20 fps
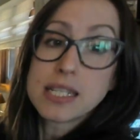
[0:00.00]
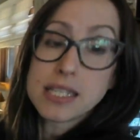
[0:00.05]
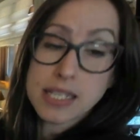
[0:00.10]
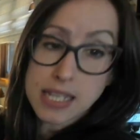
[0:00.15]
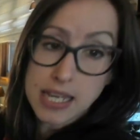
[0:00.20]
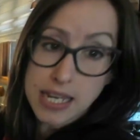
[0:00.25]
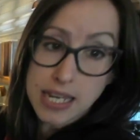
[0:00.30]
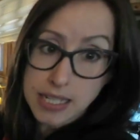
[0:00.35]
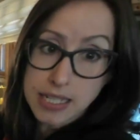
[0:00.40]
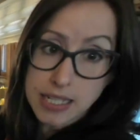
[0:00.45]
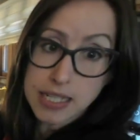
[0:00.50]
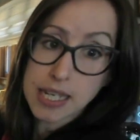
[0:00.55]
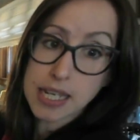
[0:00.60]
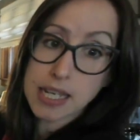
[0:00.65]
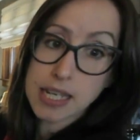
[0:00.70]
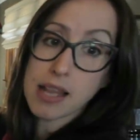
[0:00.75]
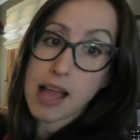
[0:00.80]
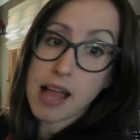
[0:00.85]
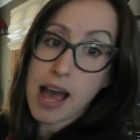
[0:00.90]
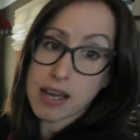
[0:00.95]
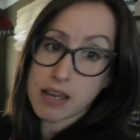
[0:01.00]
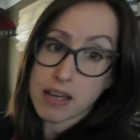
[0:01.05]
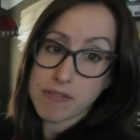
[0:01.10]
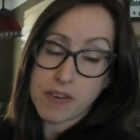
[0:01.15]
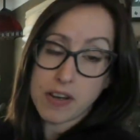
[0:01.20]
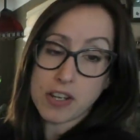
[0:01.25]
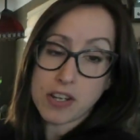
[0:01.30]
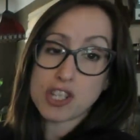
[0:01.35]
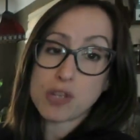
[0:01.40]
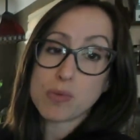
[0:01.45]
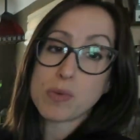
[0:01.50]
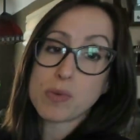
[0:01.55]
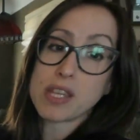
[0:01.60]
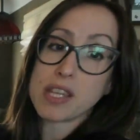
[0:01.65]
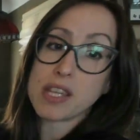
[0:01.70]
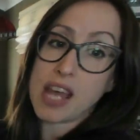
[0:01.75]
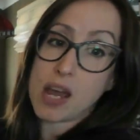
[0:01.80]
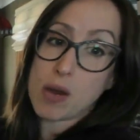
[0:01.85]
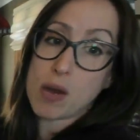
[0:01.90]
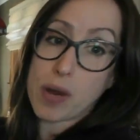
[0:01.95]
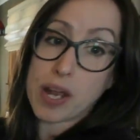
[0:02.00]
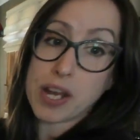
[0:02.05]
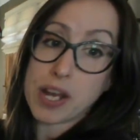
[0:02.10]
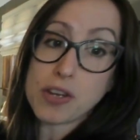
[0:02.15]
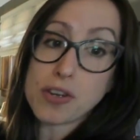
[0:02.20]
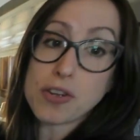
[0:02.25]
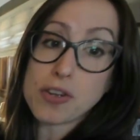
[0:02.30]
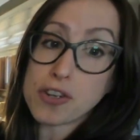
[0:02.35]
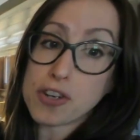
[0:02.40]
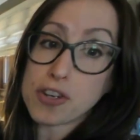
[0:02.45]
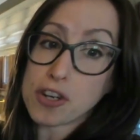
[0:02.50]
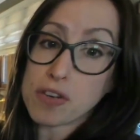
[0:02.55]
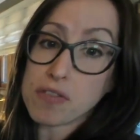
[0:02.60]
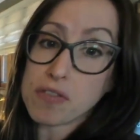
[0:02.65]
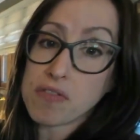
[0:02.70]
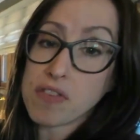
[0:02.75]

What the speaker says: tingling, lack of function within that radial nerve.